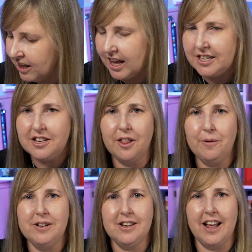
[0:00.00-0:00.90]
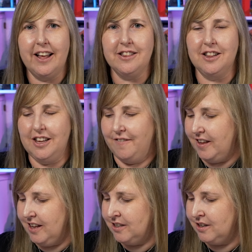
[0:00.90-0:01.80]
That's another reason I like to leave
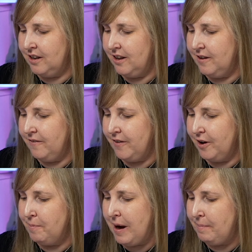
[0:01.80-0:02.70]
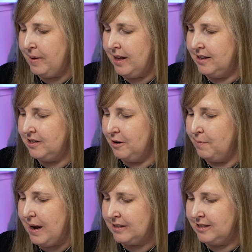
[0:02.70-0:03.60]
these Funko Pop Pez in their
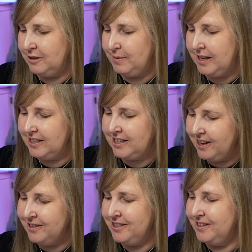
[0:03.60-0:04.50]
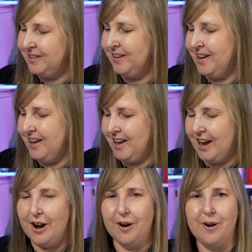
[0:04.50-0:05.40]
boxes, because it tells you,
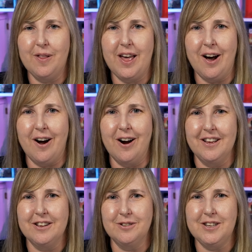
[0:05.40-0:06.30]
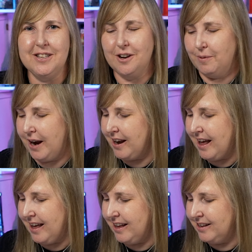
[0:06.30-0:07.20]
you know, who they are. So it's easy to
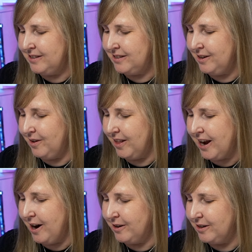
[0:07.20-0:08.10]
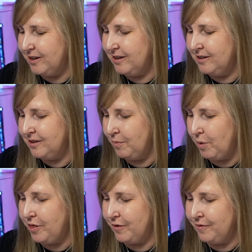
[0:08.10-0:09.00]
recognize, you know, the characters and
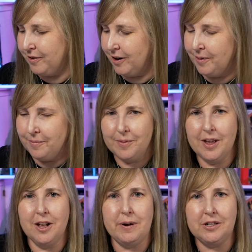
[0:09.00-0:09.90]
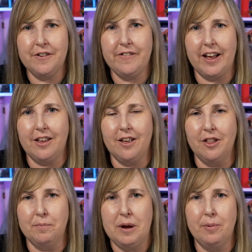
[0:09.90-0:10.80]
what they're from, especially if like
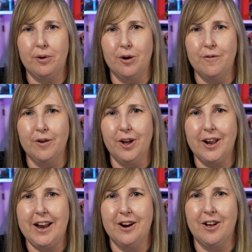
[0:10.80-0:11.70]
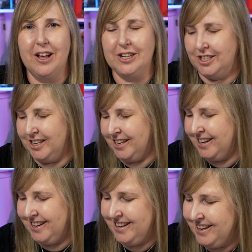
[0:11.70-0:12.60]
other people are overlooking at your collection.